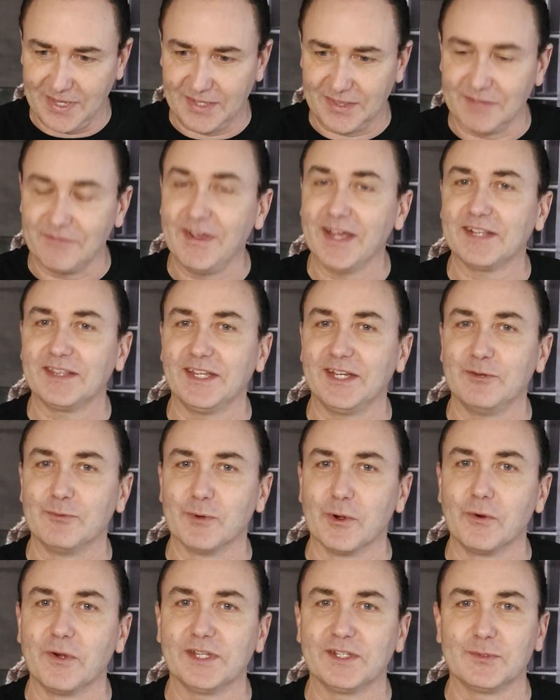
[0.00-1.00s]
the fact that he
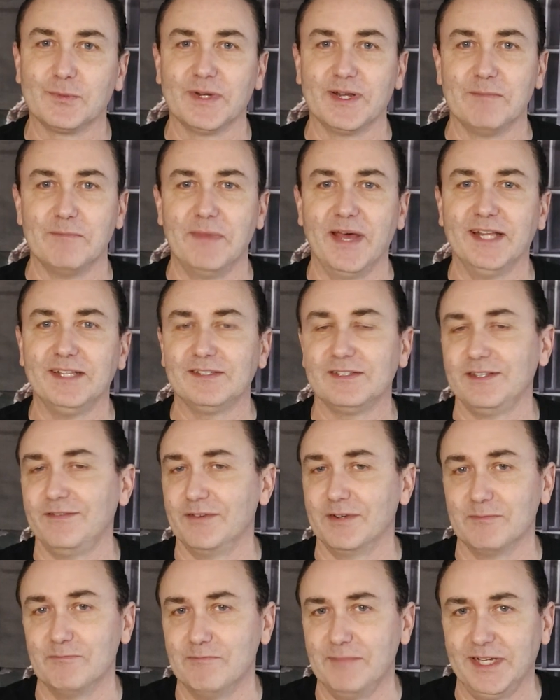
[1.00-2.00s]
wrote it to win a bet
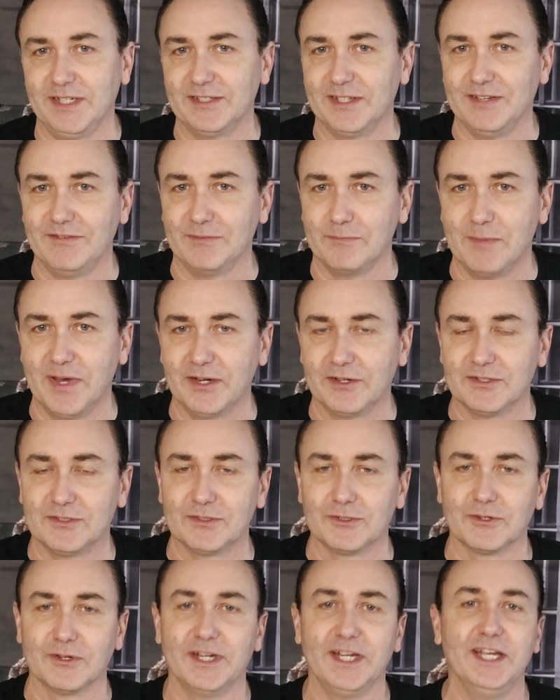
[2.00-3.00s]
even makes it even better
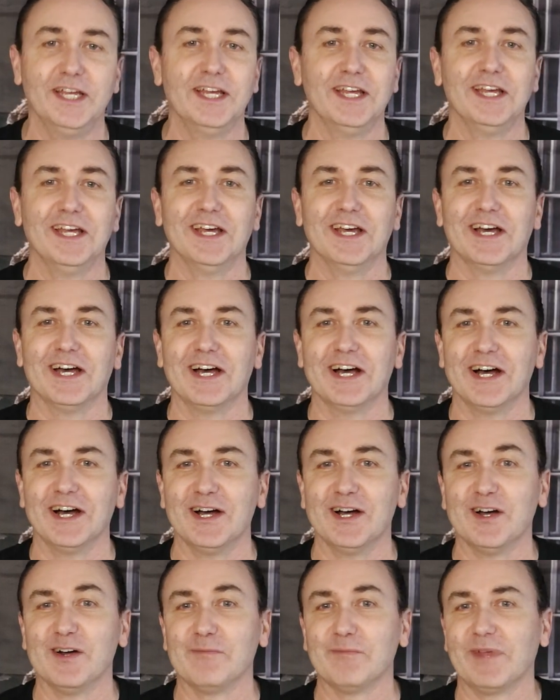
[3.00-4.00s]
story.
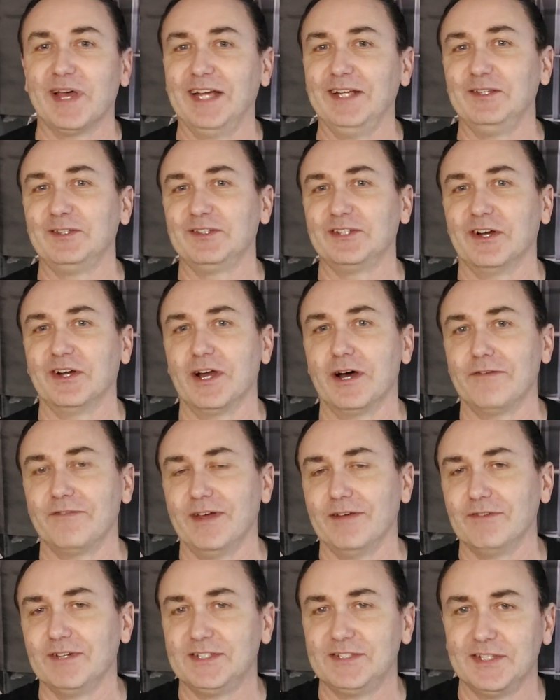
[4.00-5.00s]
Um, I start off
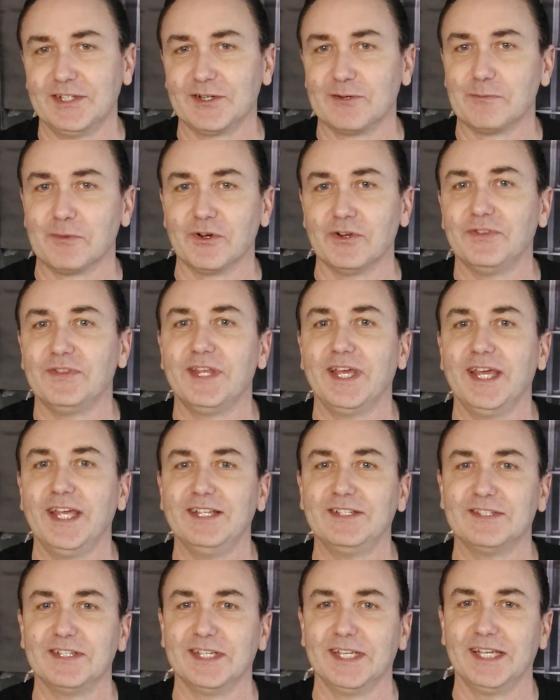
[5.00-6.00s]
every single birthday
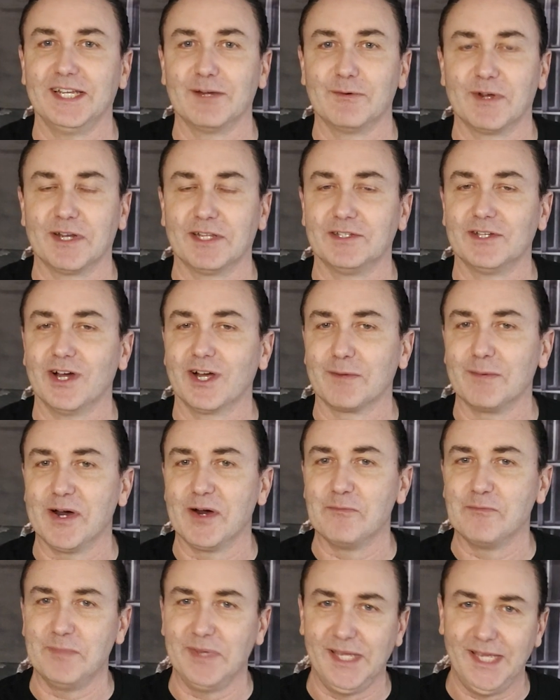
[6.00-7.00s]
singing I Want to Talk
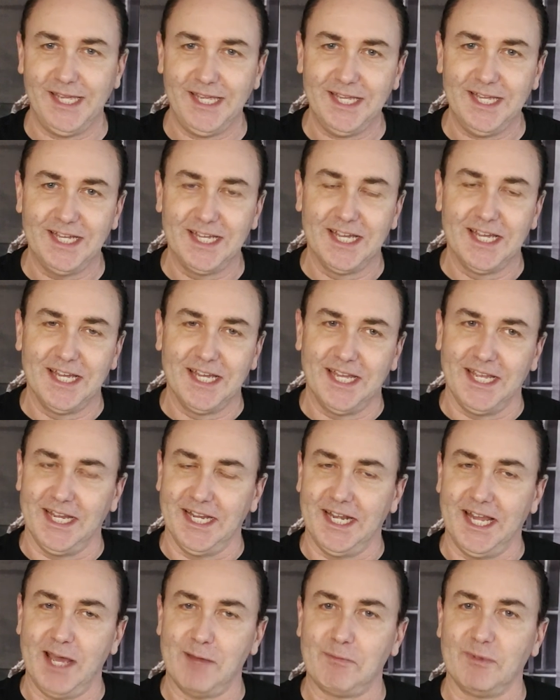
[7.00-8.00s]
About Me
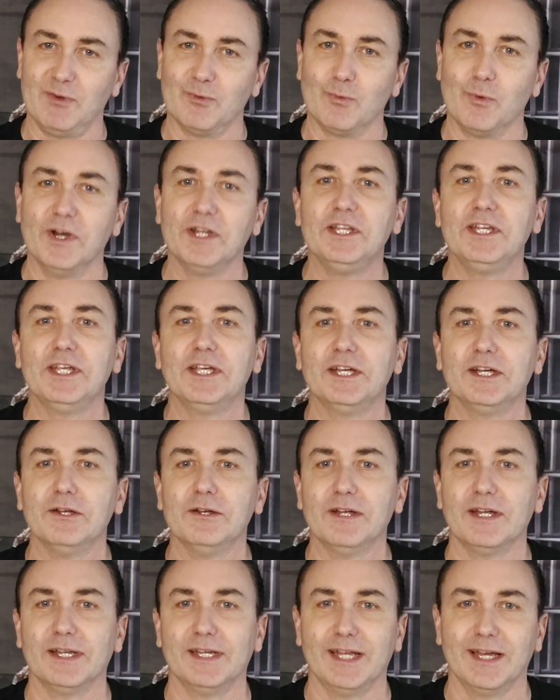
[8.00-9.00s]
it happened one
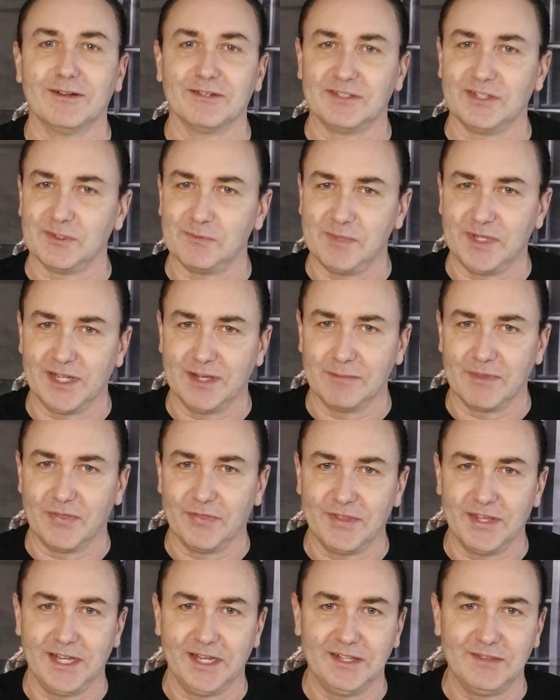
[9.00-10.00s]
year, and now it's just become a
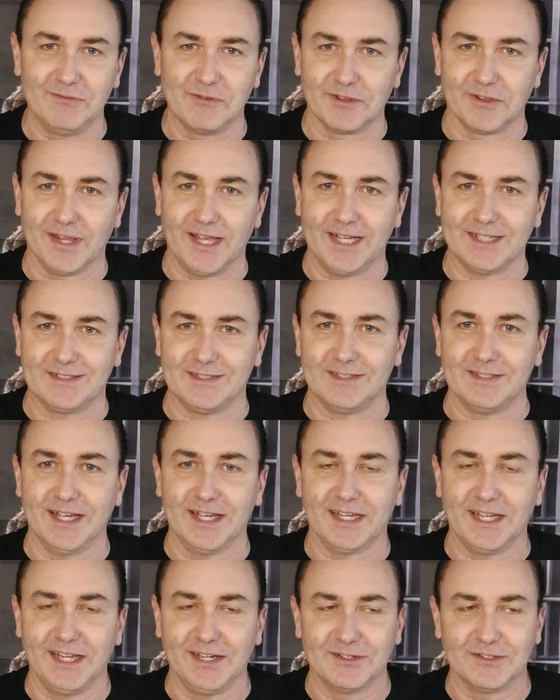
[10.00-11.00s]
thing for the last
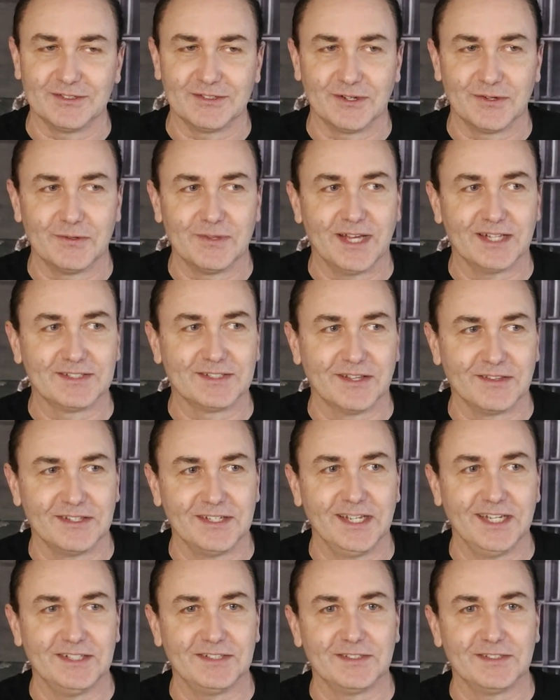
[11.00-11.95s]
decade or so. That's how the day